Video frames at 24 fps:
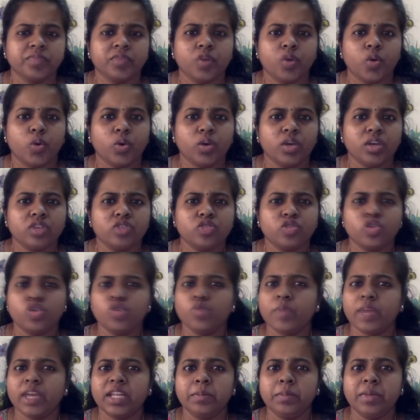Okay, so you
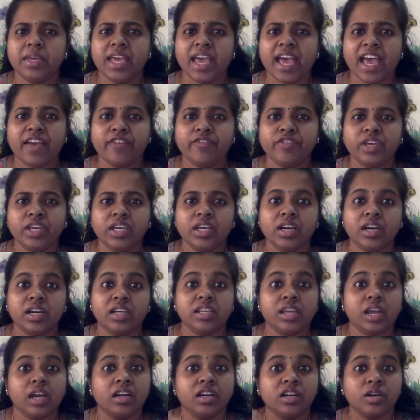might be having a
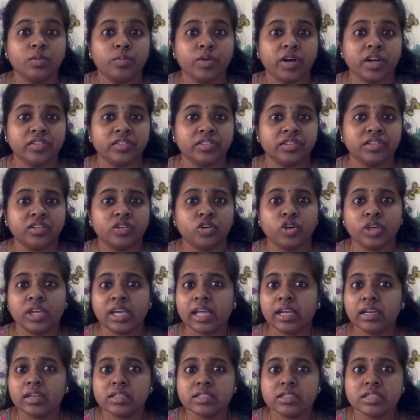elder brother or
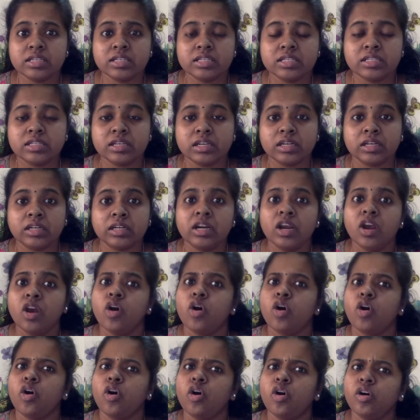elder sister,
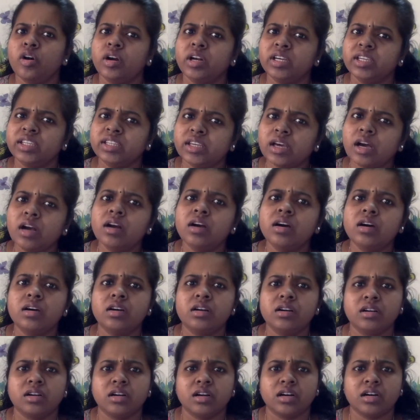or a
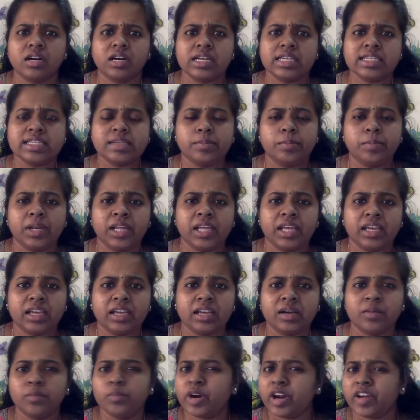younger
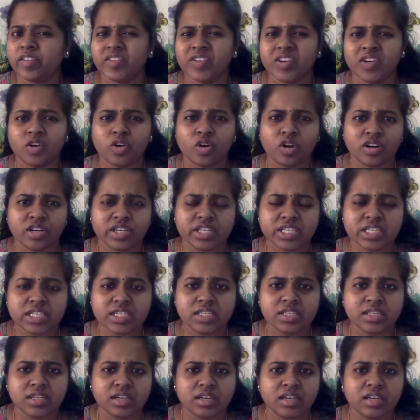sibling, a brother or a
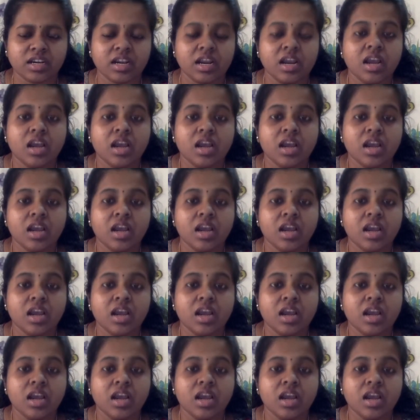sister.